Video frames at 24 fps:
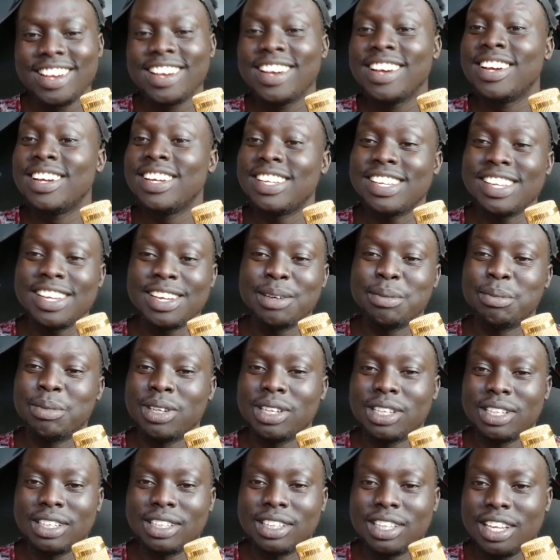Yeah,
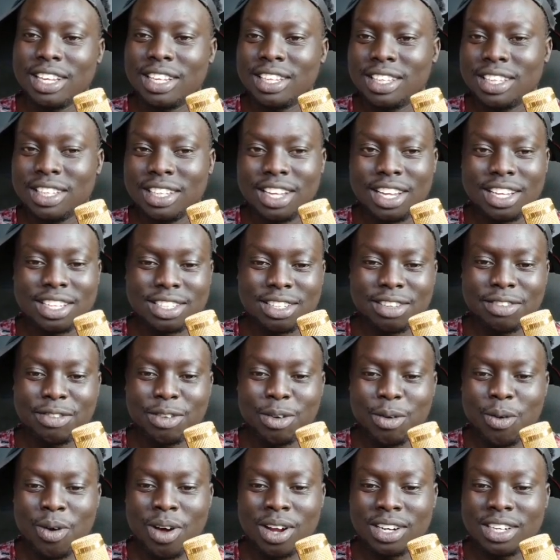man. Thank you guys. If you're
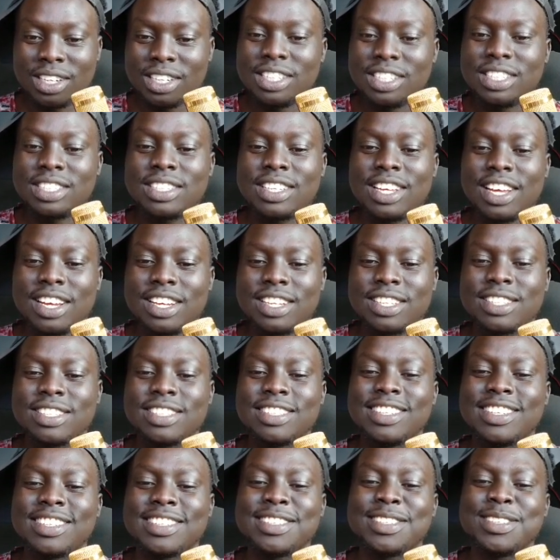one of these guys,
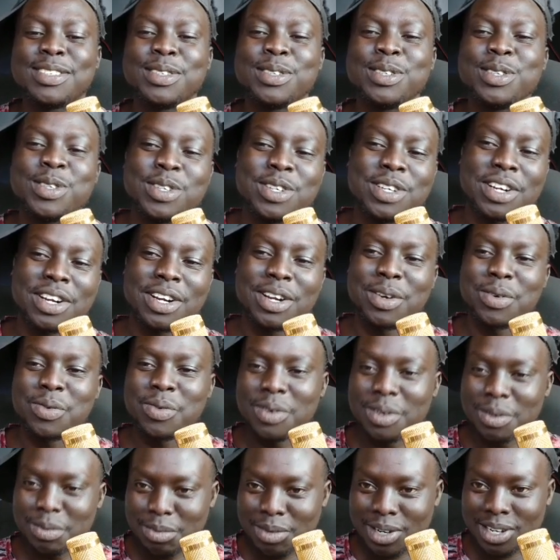just know you're a real
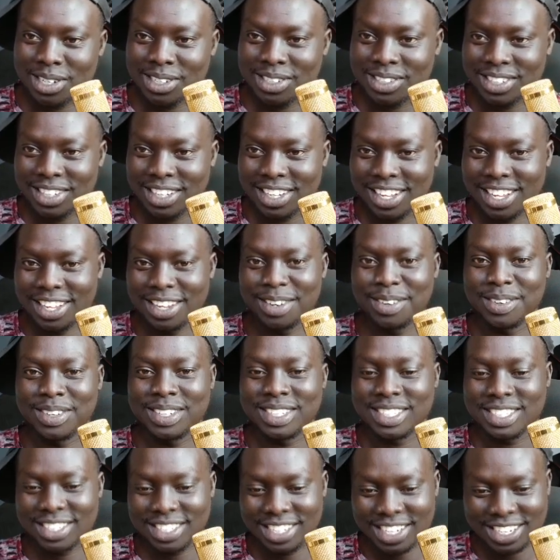one, bro.
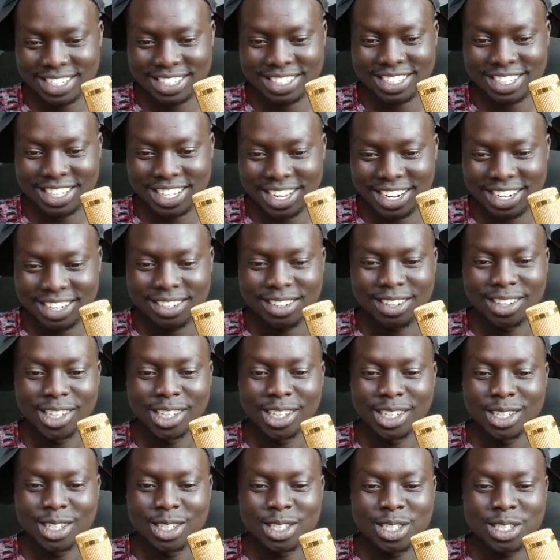Anyways, let's get it.
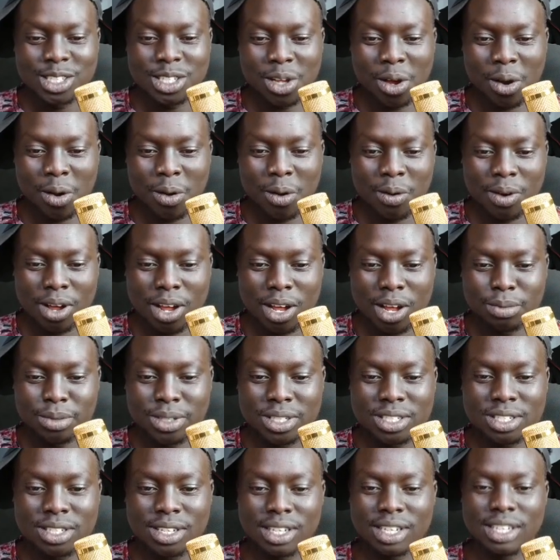So, I'm
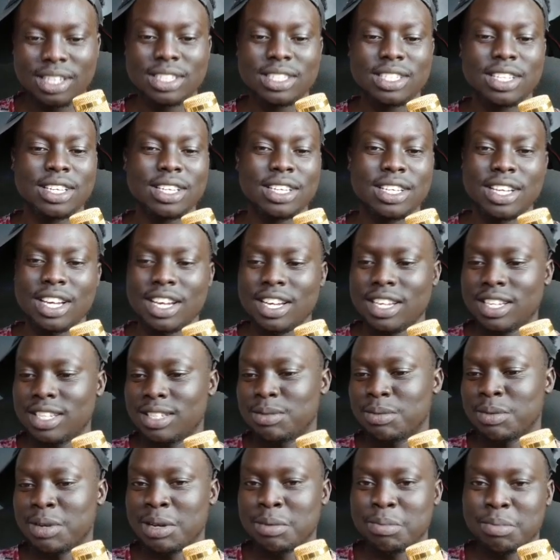just gonna tell you guys
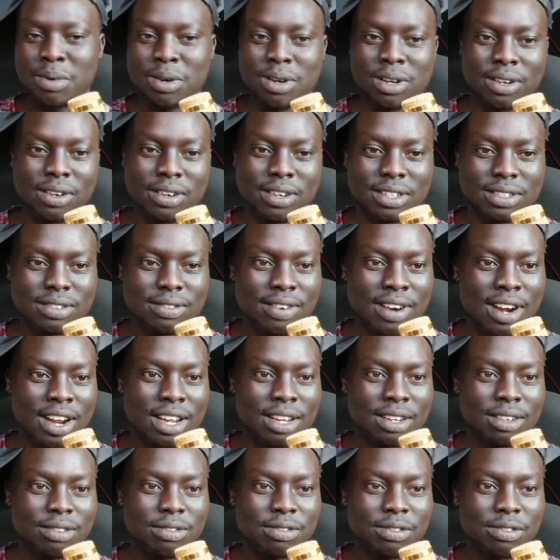my progress, right?